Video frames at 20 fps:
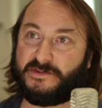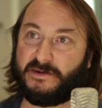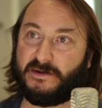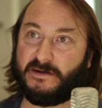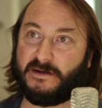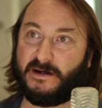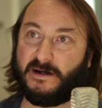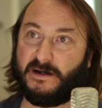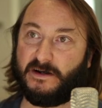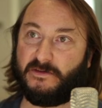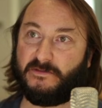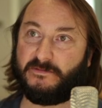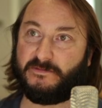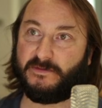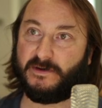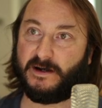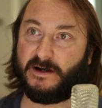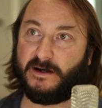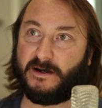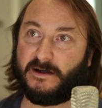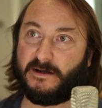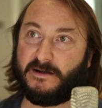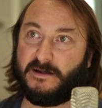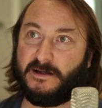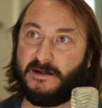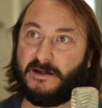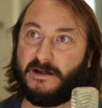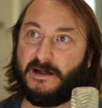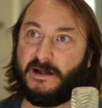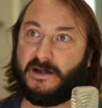of
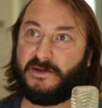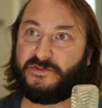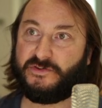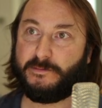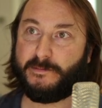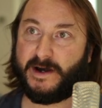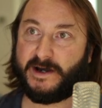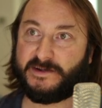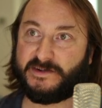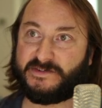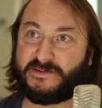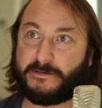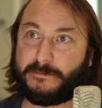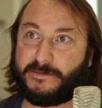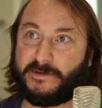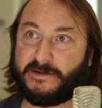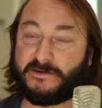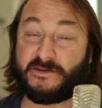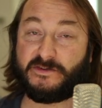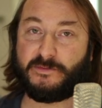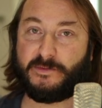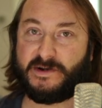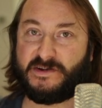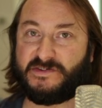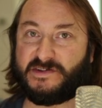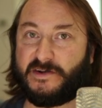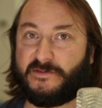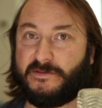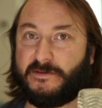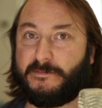two models up here, the
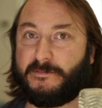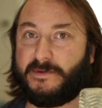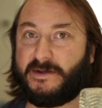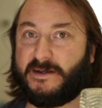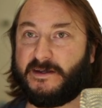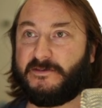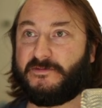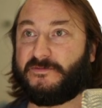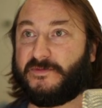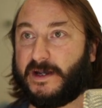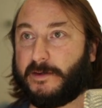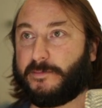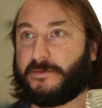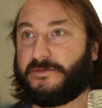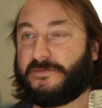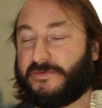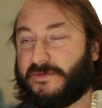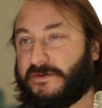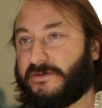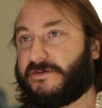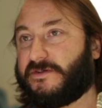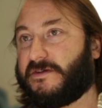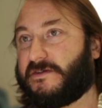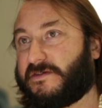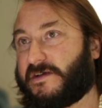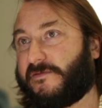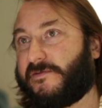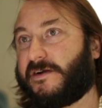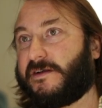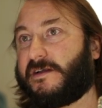27B Fable Fusion
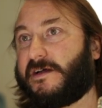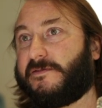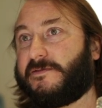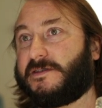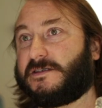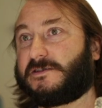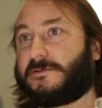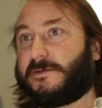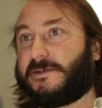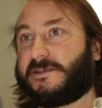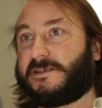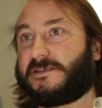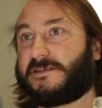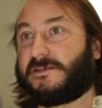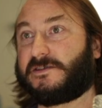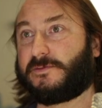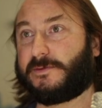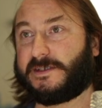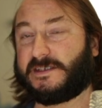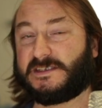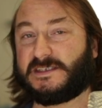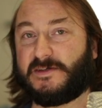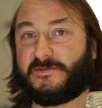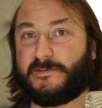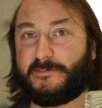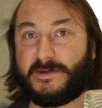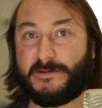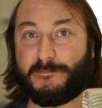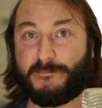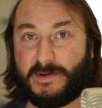711, as well as the
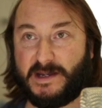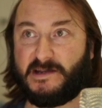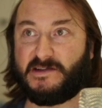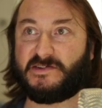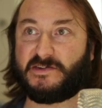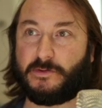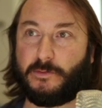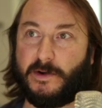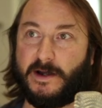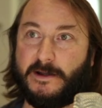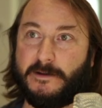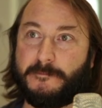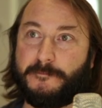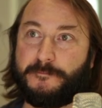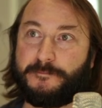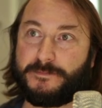27B Base Qwen,